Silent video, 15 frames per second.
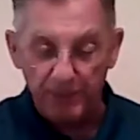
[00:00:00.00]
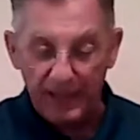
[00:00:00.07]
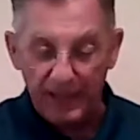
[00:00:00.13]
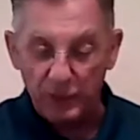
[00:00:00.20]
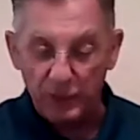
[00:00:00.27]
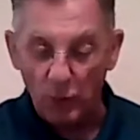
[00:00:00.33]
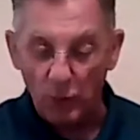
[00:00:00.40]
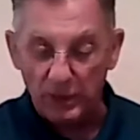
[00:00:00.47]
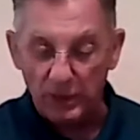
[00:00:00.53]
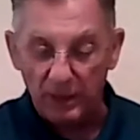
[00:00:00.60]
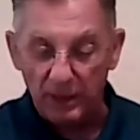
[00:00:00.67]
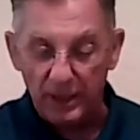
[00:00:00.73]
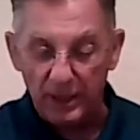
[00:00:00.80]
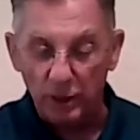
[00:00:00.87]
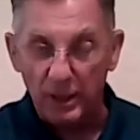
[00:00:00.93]
source slowly
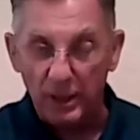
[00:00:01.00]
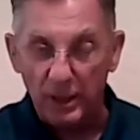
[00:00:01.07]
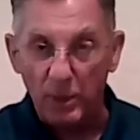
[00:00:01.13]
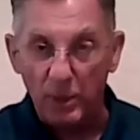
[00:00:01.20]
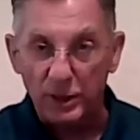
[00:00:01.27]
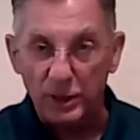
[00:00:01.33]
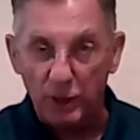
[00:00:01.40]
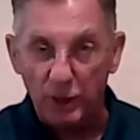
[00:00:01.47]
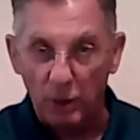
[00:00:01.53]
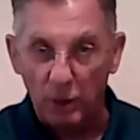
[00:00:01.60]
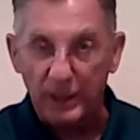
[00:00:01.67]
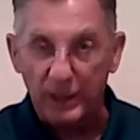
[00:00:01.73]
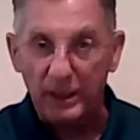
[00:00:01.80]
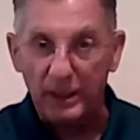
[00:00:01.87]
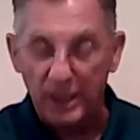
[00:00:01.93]

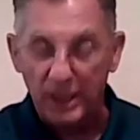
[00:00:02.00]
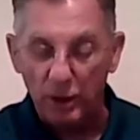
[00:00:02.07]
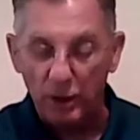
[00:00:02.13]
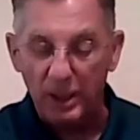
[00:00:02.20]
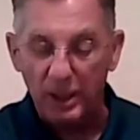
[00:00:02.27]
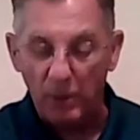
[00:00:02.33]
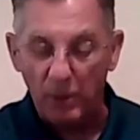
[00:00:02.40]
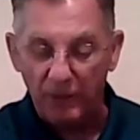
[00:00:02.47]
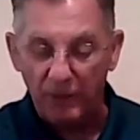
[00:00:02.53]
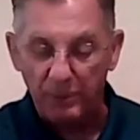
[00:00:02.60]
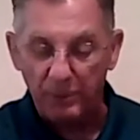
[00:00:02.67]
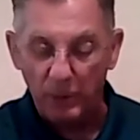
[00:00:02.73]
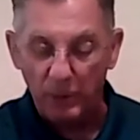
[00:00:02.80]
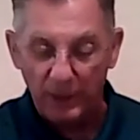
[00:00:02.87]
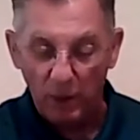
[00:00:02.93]
linearly away from the
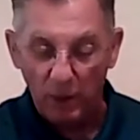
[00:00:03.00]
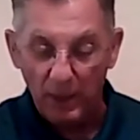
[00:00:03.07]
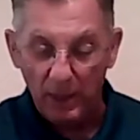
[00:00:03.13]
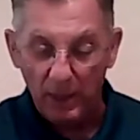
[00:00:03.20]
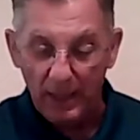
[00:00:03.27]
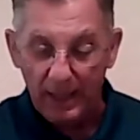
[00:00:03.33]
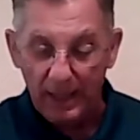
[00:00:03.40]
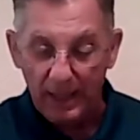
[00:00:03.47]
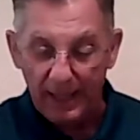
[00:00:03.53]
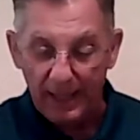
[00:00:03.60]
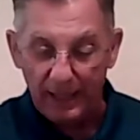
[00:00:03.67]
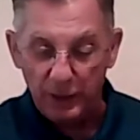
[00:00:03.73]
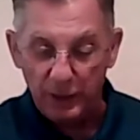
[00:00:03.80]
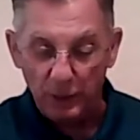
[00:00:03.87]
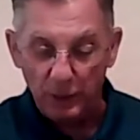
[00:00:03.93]
window, and as
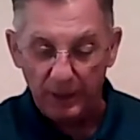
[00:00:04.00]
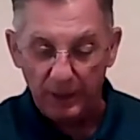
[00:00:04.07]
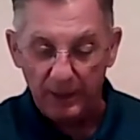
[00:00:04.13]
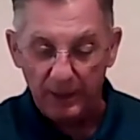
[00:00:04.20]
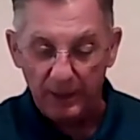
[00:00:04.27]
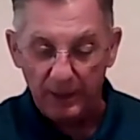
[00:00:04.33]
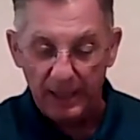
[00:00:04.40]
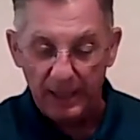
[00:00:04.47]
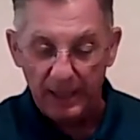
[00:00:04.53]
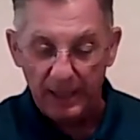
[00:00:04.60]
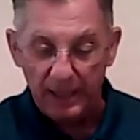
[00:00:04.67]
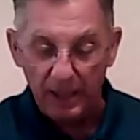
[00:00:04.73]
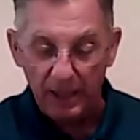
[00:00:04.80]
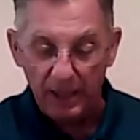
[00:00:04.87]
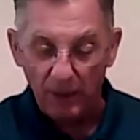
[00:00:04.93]
you can hear,
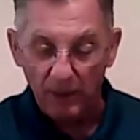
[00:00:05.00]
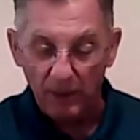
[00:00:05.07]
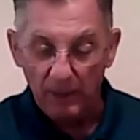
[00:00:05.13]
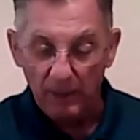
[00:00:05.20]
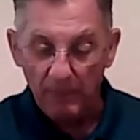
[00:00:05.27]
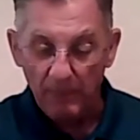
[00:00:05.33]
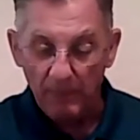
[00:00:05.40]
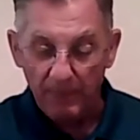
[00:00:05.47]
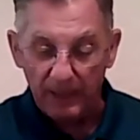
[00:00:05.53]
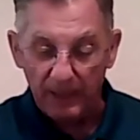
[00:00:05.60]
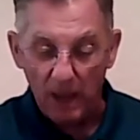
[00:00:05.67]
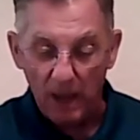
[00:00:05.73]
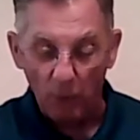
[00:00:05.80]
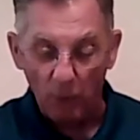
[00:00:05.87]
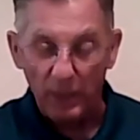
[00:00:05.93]
the count
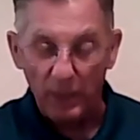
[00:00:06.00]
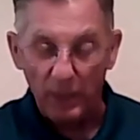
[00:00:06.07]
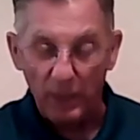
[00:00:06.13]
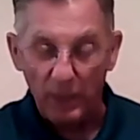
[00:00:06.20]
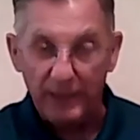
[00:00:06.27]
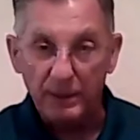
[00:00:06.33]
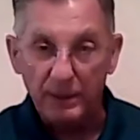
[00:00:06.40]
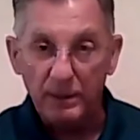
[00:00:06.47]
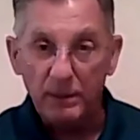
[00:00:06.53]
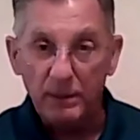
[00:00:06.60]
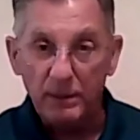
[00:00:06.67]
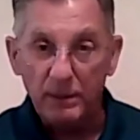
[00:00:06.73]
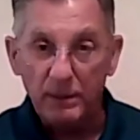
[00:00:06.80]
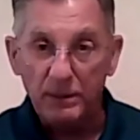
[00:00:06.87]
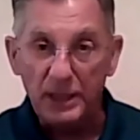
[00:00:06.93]
rate
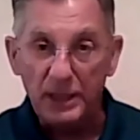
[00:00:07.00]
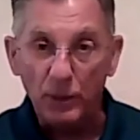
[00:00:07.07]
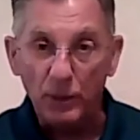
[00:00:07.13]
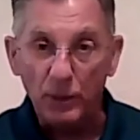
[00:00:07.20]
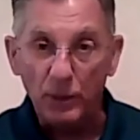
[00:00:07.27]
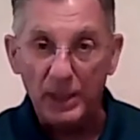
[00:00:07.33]
decreases.